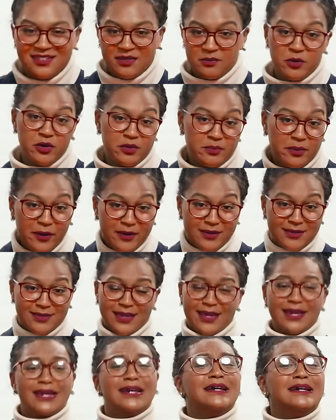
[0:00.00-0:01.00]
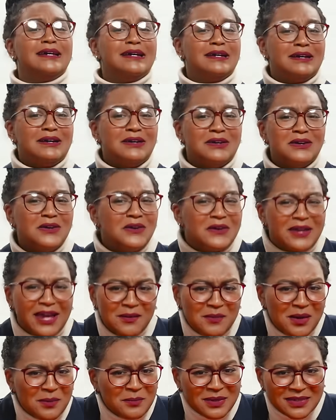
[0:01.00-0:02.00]
More importantly, who came
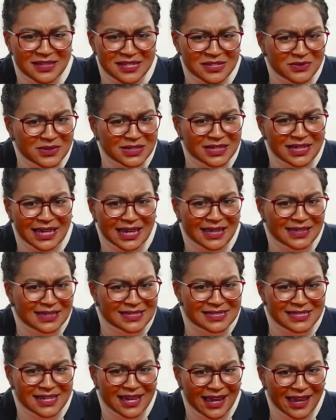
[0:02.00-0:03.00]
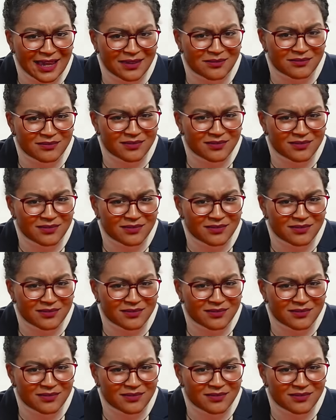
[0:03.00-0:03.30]
up with this ridiculous name?